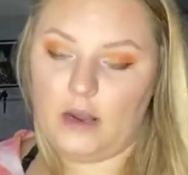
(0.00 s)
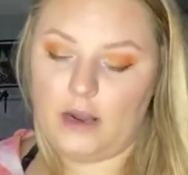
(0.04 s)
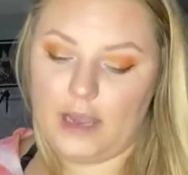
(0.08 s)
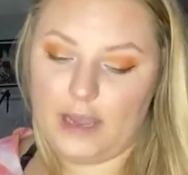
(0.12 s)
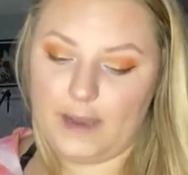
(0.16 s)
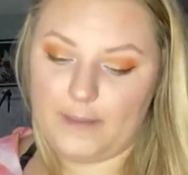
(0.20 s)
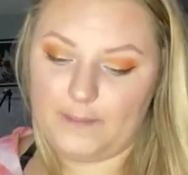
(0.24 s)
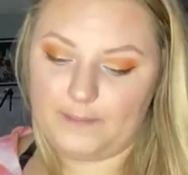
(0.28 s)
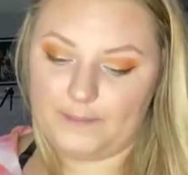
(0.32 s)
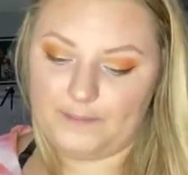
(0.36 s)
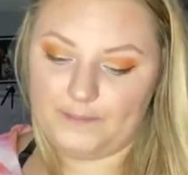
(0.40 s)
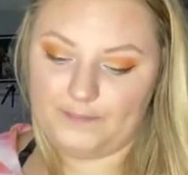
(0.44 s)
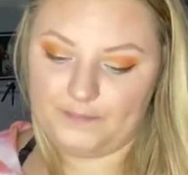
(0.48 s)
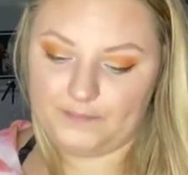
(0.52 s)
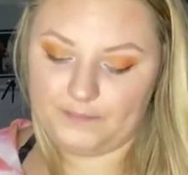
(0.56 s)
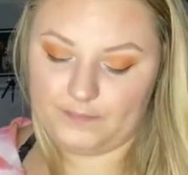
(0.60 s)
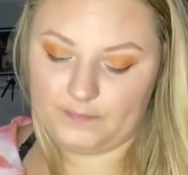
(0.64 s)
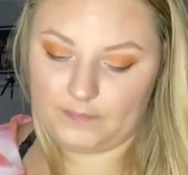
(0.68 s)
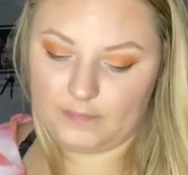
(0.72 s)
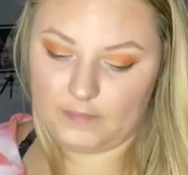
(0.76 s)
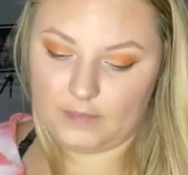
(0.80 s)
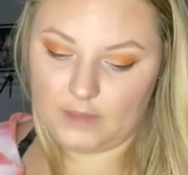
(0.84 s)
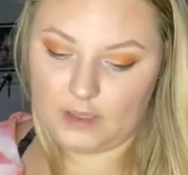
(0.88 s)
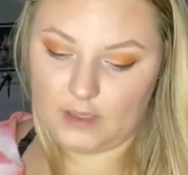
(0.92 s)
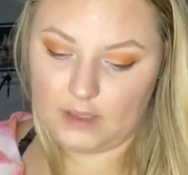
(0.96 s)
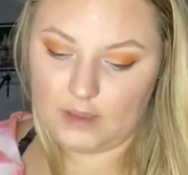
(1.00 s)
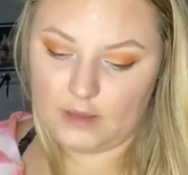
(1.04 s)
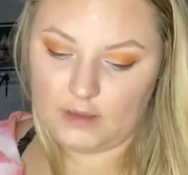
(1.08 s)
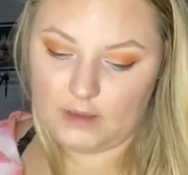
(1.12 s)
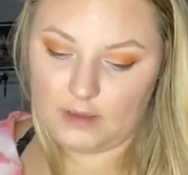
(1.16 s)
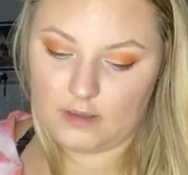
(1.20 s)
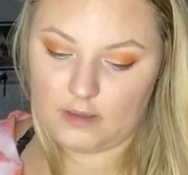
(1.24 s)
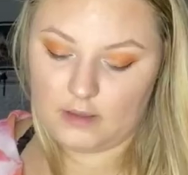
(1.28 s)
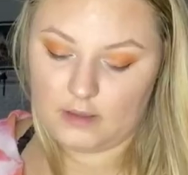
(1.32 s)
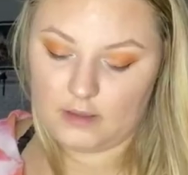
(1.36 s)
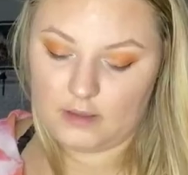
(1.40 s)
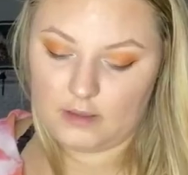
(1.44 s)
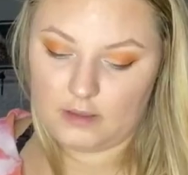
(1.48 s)
right.
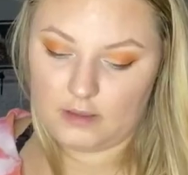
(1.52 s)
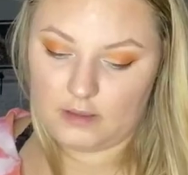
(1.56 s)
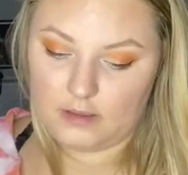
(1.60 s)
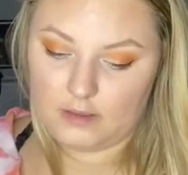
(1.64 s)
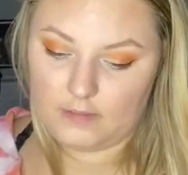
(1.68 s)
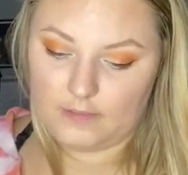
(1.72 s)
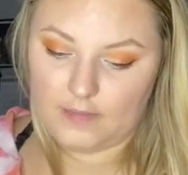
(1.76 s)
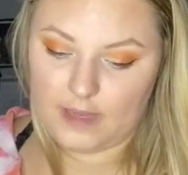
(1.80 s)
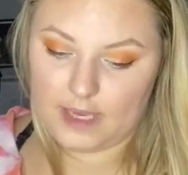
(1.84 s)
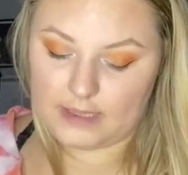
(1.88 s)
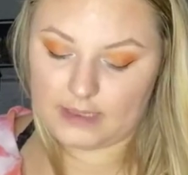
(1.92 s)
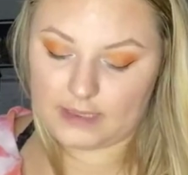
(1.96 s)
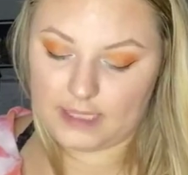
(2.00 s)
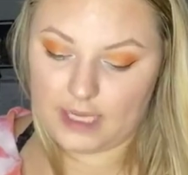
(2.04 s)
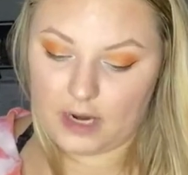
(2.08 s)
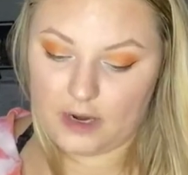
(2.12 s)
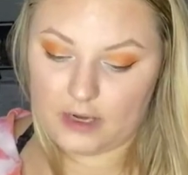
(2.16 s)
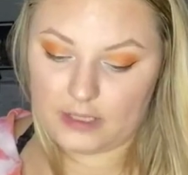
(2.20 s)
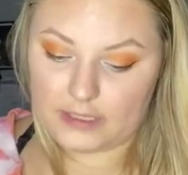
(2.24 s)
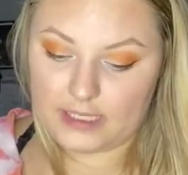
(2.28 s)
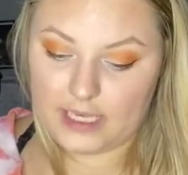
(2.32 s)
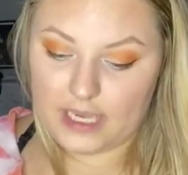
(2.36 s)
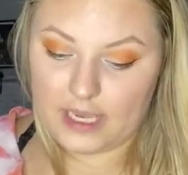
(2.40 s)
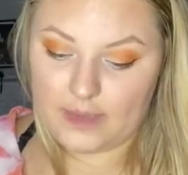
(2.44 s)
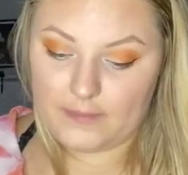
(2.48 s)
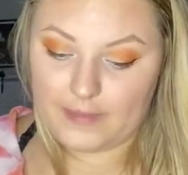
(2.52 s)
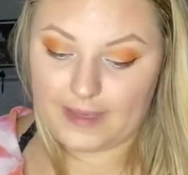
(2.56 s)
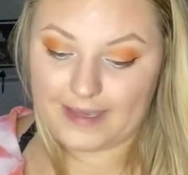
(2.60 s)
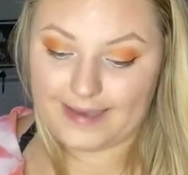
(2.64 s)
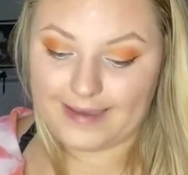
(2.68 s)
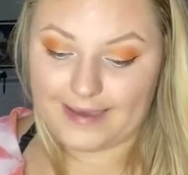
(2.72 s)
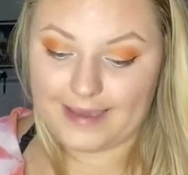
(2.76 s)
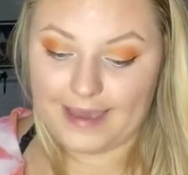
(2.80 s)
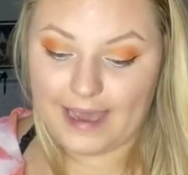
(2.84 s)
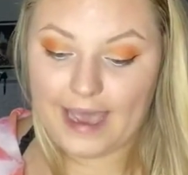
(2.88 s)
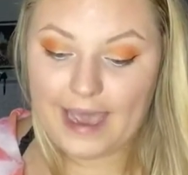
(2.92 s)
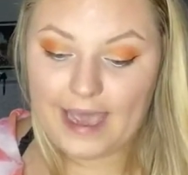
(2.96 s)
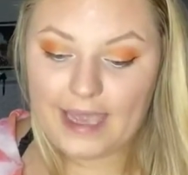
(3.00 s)
Mascara time.
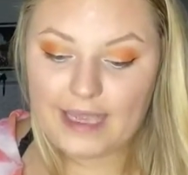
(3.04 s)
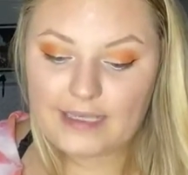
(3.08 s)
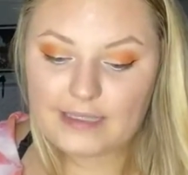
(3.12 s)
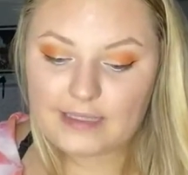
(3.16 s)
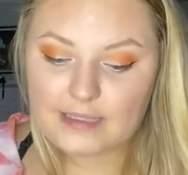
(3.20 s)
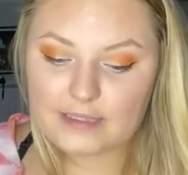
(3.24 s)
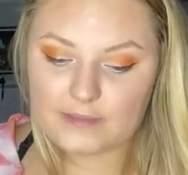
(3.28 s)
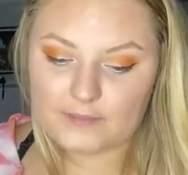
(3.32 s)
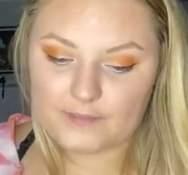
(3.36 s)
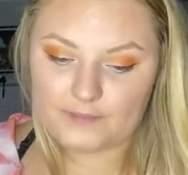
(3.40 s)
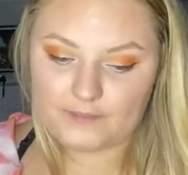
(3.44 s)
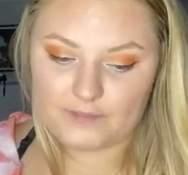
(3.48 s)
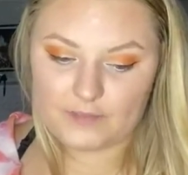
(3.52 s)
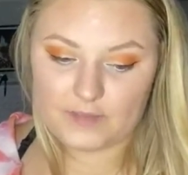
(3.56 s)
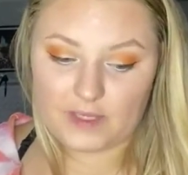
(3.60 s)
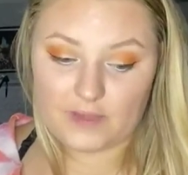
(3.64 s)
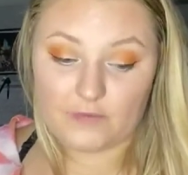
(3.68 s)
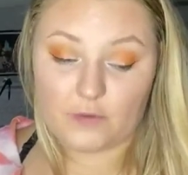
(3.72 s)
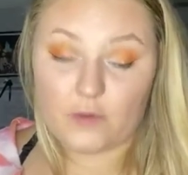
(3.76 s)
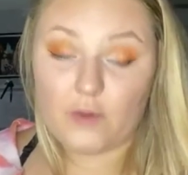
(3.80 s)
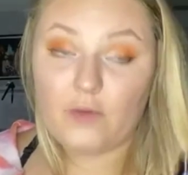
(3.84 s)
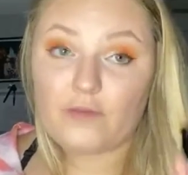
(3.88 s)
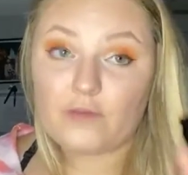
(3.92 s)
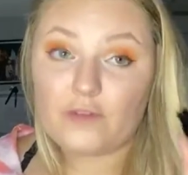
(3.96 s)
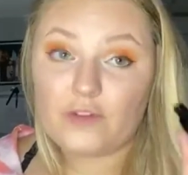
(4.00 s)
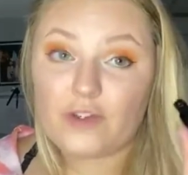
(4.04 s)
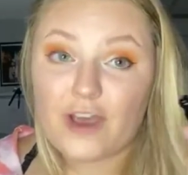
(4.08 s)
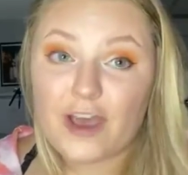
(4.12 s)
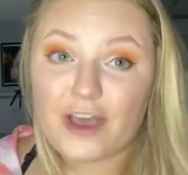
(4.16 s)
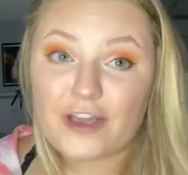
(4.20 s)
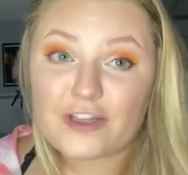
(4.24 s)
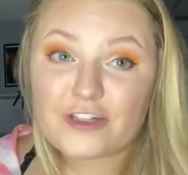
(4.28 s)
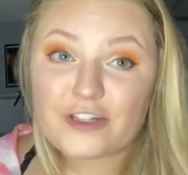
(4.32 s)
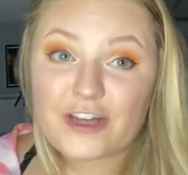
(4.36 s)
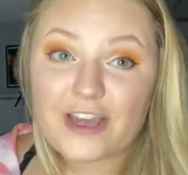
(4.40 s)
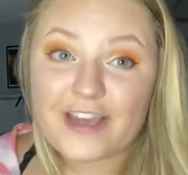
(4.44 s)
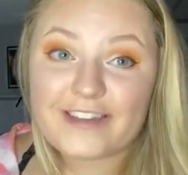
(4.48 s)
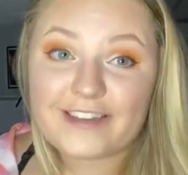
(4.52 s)
Guys, if you have
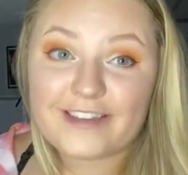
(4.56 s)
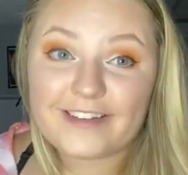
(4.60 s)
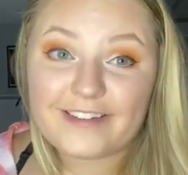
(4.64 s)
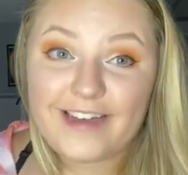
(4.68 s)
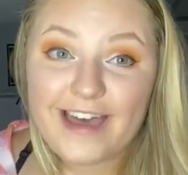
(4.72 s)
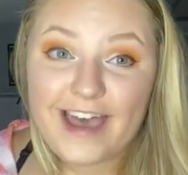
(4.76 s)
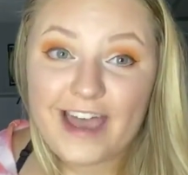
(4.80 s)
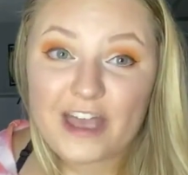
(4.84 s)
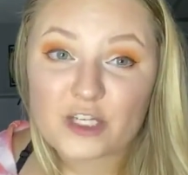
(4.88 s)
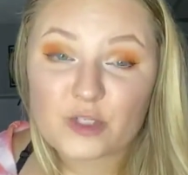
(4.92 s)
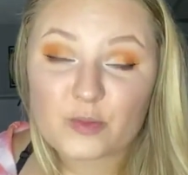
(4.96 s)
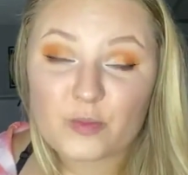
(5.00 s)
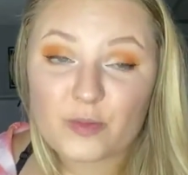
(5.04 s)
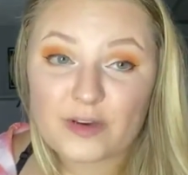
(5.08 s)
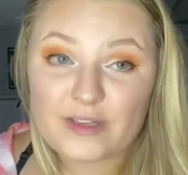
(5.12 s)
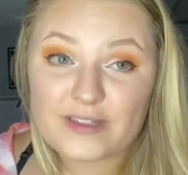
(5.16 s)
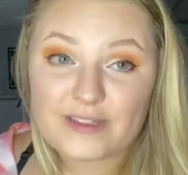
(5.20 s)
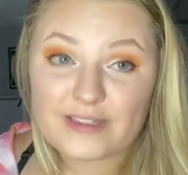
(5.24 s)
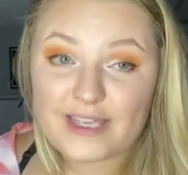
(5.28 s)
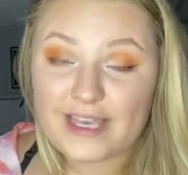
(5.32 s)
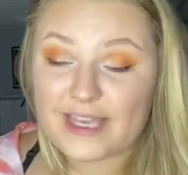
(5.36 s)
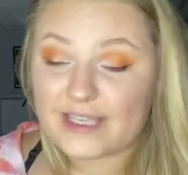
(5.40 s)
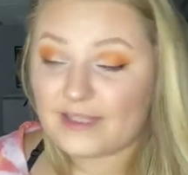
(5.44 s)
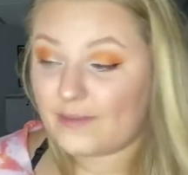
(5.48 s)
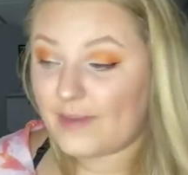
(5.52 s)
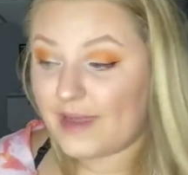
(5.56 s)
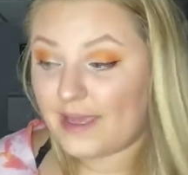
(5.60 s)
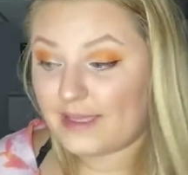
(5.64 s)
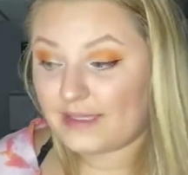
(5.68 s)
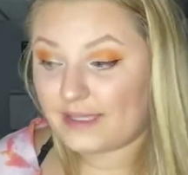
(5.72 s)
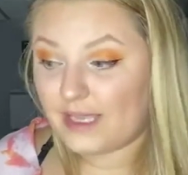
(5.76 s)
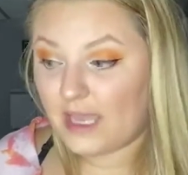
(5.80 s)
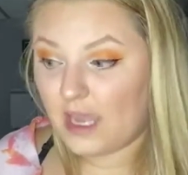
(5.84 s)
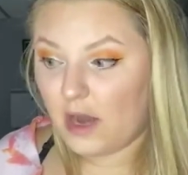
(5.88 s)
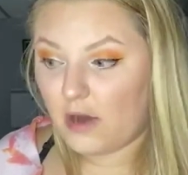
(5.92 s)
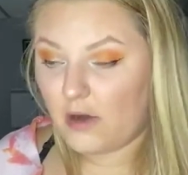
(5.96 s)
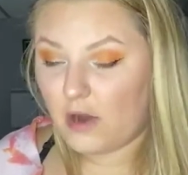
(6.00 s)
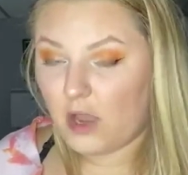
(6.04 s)
not tried the Lash Princess
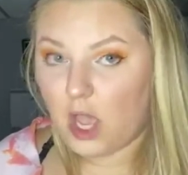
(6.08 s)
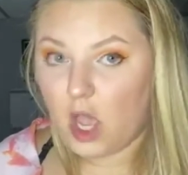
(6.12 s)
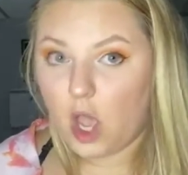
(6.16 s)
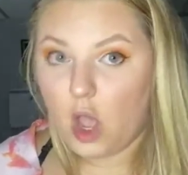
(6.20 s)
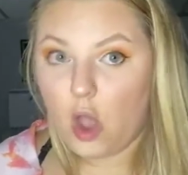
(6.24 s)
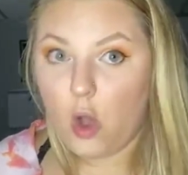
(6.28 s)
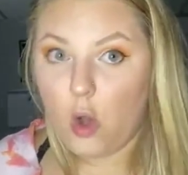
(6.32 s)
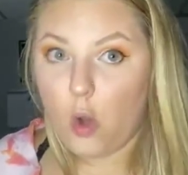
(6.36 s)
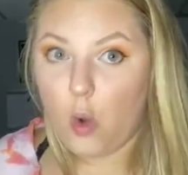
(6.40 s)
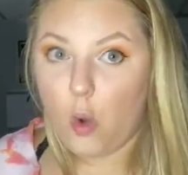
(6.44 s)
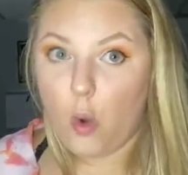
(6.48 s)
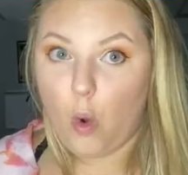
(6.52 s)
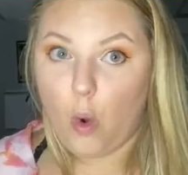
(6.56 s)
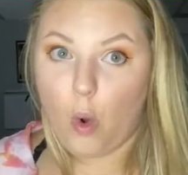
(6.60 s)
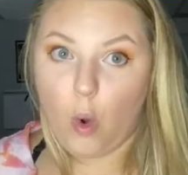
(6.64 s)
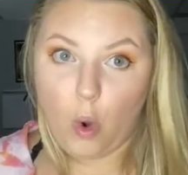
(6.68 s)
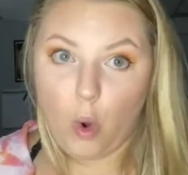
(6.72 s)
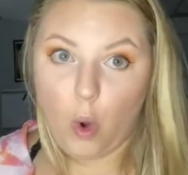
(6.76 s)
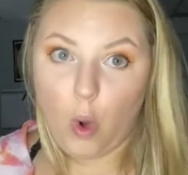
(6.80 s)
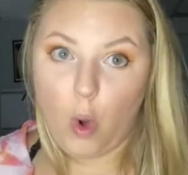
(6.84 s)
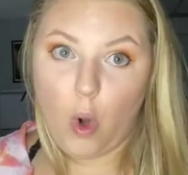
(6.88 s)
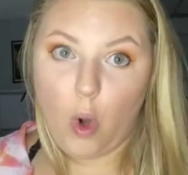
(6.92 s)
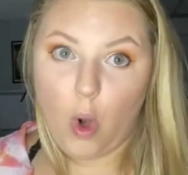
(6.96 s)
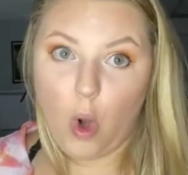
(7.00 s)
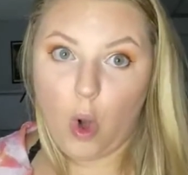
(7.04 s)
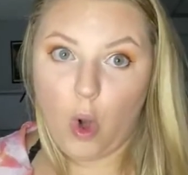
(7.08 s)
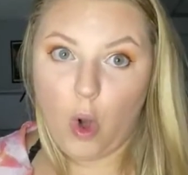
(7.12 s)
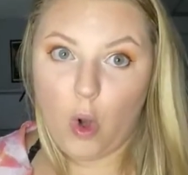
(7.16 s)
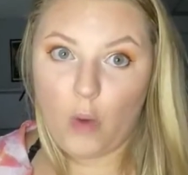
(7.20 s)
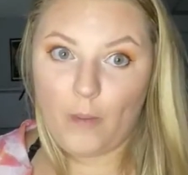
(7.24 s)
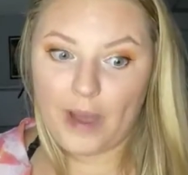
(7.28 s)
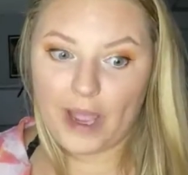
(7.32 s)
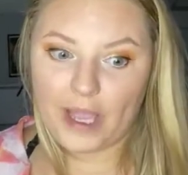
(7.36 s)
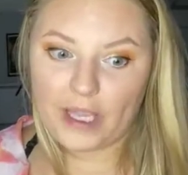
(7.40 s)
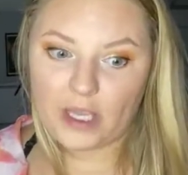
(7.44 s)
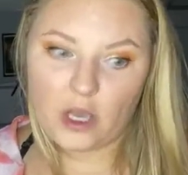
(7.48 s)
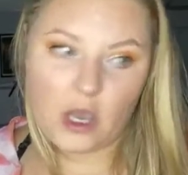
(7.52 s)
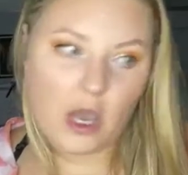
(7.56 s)
mascara, oh
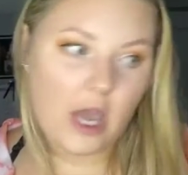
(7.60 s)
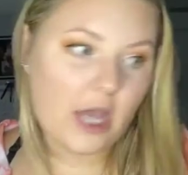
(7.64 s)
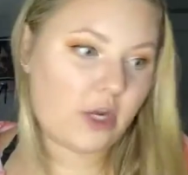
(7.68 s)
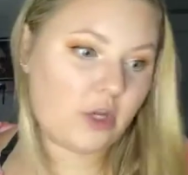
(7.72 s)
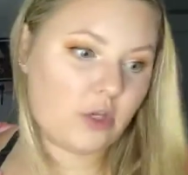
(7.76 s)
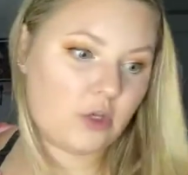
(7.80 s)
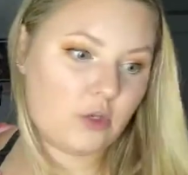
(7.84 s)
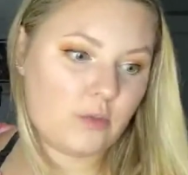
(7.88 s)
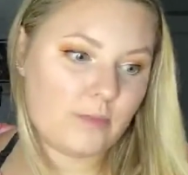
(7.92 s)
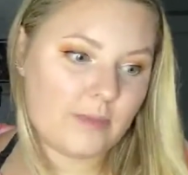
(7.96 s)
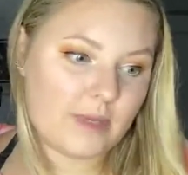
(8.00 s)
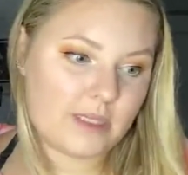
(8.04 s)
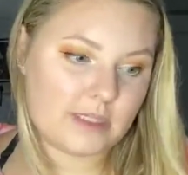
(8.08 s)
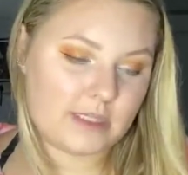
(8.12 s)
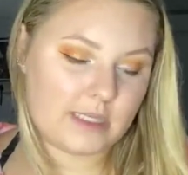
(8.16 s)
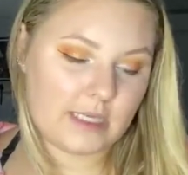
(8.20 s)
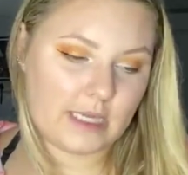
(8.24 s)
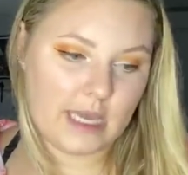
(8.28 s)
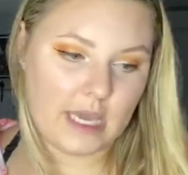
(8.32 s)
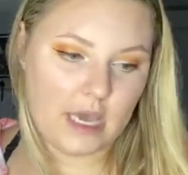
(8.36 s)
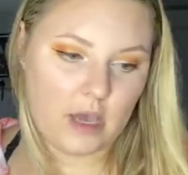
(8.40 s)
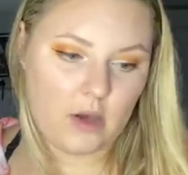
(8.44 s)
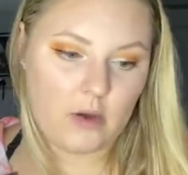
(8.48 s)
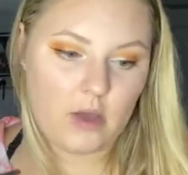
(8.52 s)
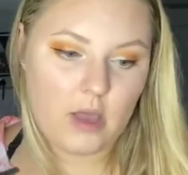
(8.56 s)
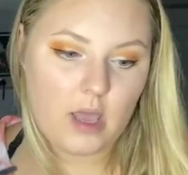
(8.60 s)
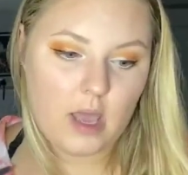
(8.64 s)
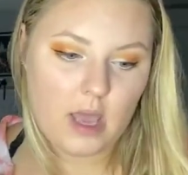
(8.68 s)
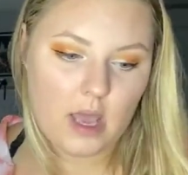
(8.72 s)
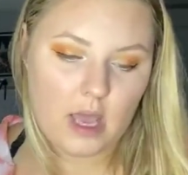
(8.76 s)
my God, are you missing out?